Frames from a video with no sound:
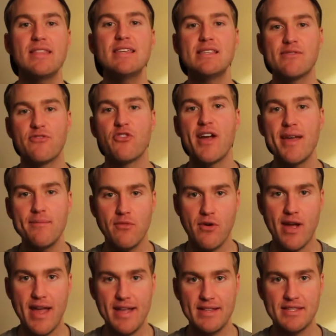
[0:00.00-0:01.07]
these frame
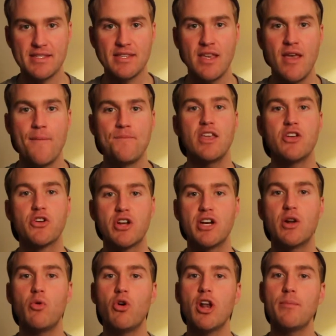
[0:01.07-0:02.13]
rates, you're
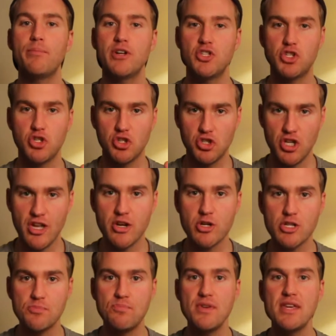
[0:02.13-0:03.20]
gonna wanna put your
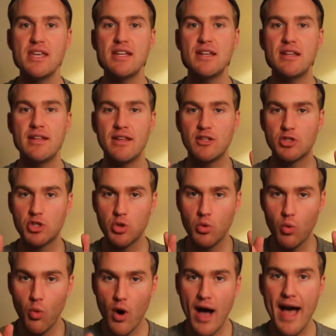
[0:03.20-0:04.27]
shutter speed
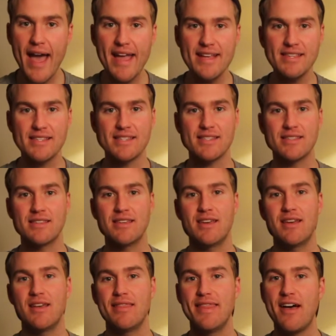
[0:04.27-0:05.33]
twice
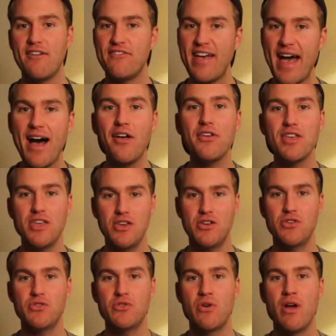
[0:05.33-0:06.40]
the
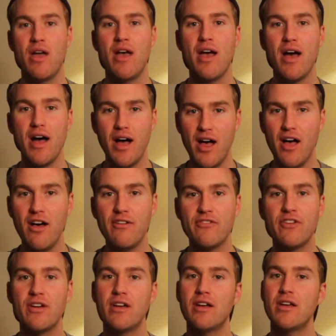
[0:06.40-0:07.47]
value of
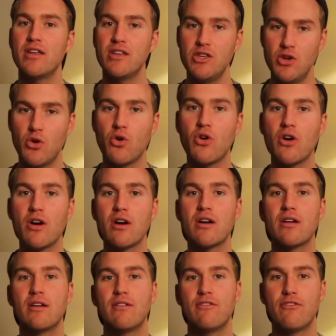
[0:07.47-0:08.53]

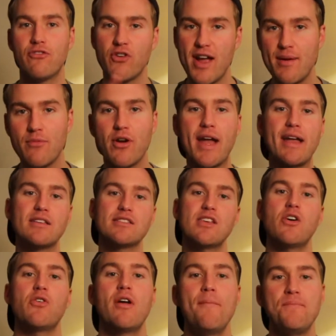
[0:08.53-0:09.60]
your frame rate.
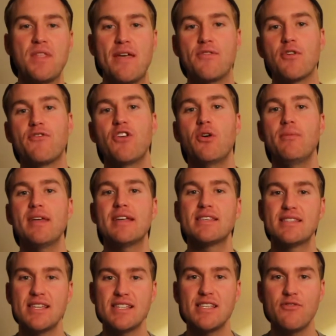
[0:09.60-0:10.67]
So if you're filming at
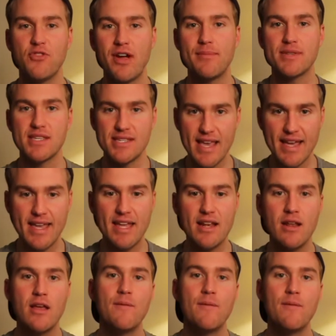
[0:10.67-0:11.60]
60 frames a second,